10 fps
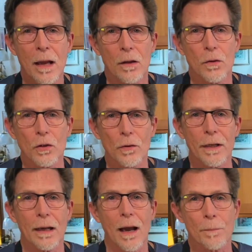You turn
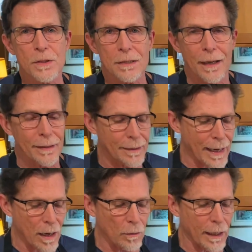it upside
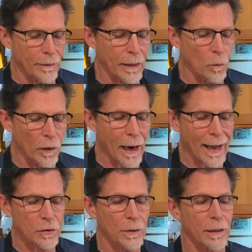down, and then we're
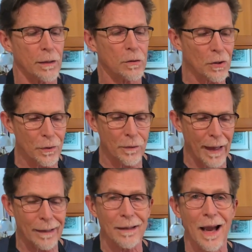actually going to turn
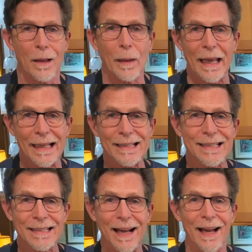that lime
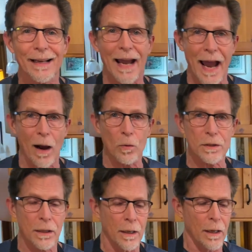inside
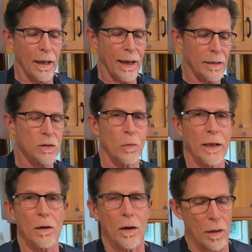out as
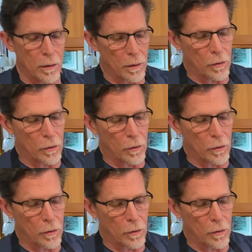we are